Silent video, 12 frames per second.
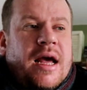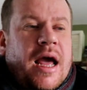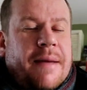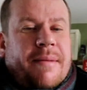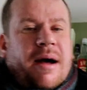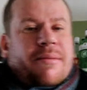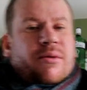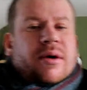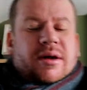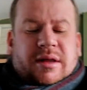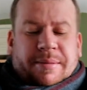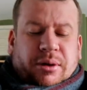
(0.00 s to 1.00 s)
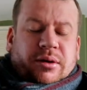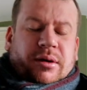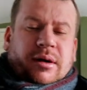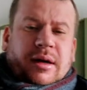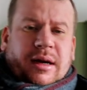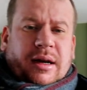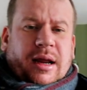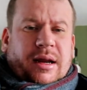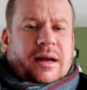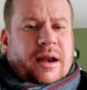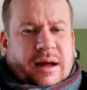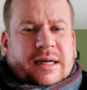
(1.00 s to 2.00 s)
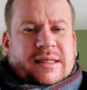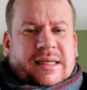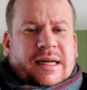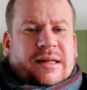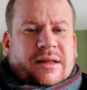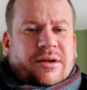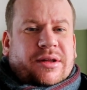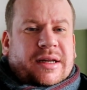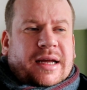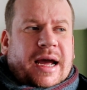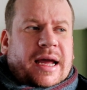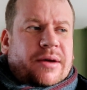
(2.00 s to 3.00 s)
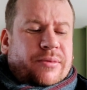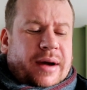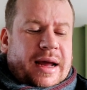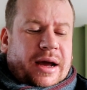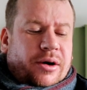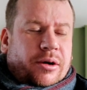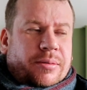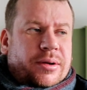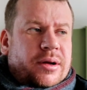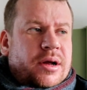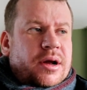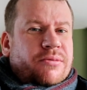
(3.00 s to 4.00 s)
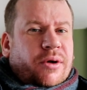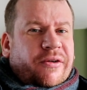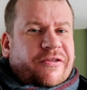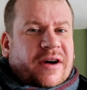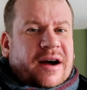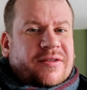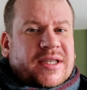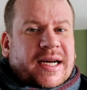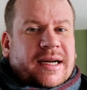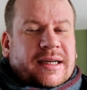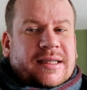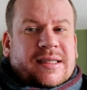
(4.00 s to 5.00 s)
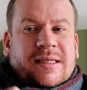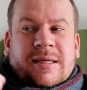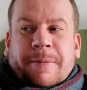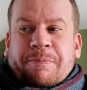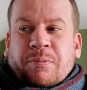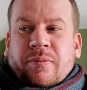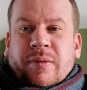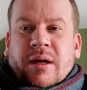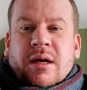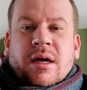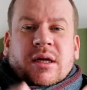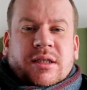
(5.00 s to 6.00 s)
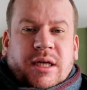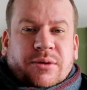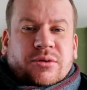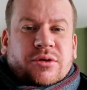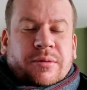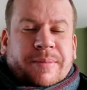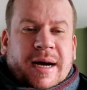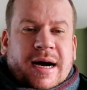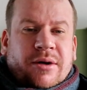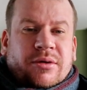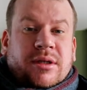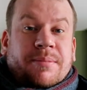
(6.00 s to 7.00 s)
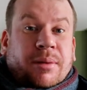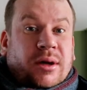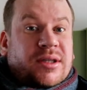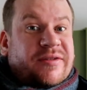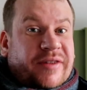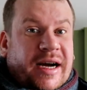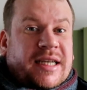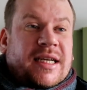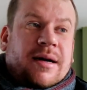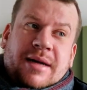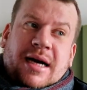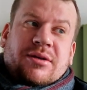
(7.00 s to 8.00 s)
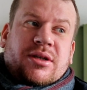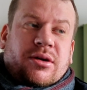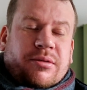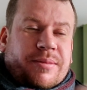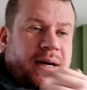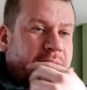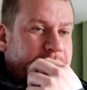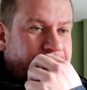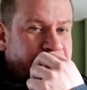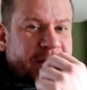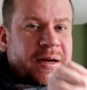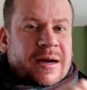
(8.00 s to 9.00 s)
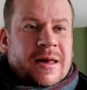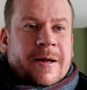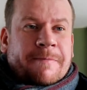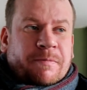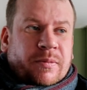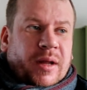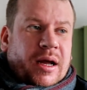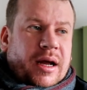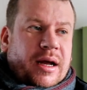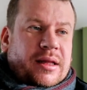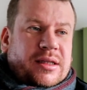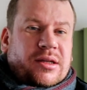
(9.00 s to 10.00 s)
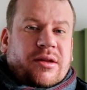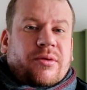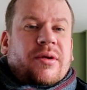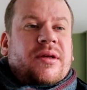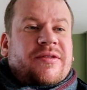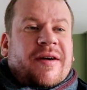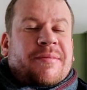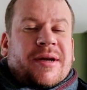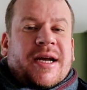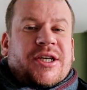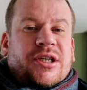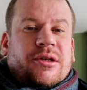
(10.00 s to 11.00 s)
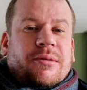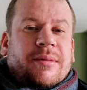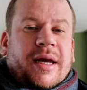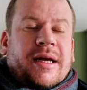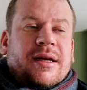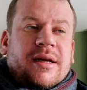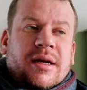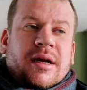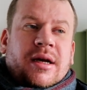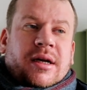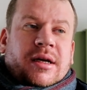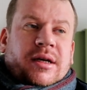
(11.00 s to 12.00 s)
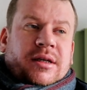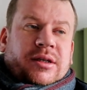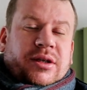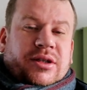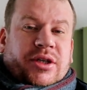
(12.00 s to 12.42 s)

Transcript: it might be worth a punt. Like I said the other day, weigh it up. Roll 5 tanks, £200 plus VAT, I'm now told by this other fabrication company. So it's